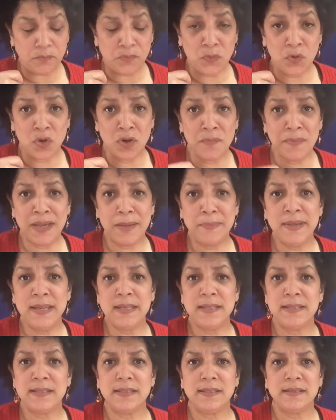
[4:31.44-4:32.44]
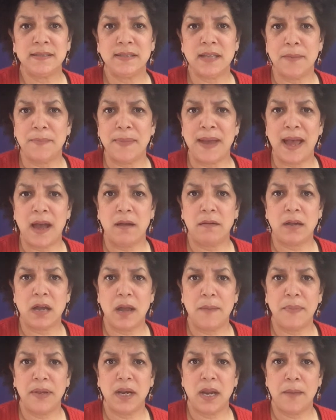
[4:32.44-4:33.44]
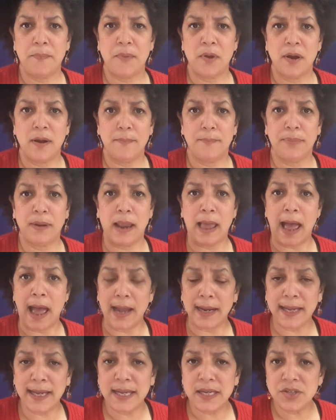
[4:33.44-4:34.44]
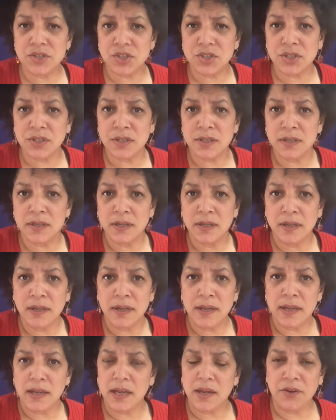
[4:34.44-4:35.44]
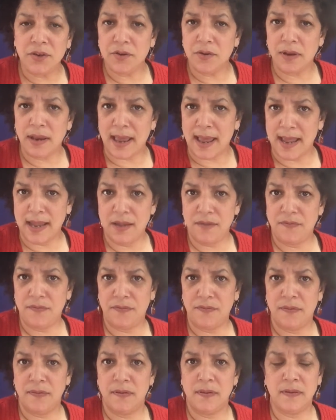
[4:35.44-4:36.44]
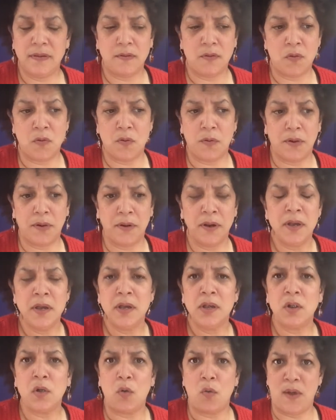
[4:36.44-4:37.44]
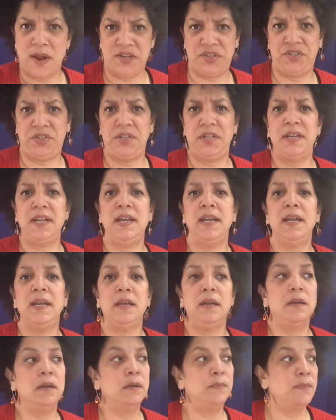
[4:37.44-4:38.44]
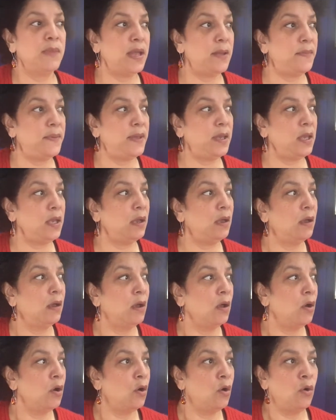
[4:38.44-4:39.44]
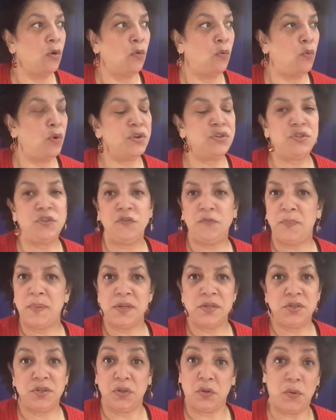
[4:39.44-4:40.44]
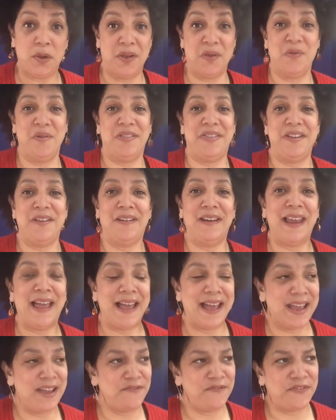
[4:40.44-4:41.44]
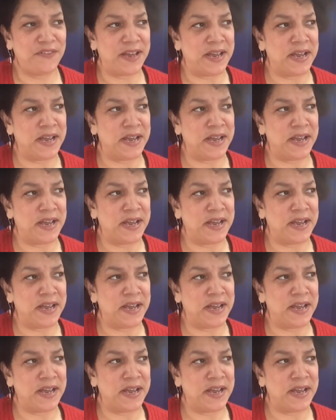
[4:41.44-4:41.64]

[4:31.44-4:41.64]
or maybe somehow coming up on a blockage in your life, or questioning maybe what you've been doing with your life.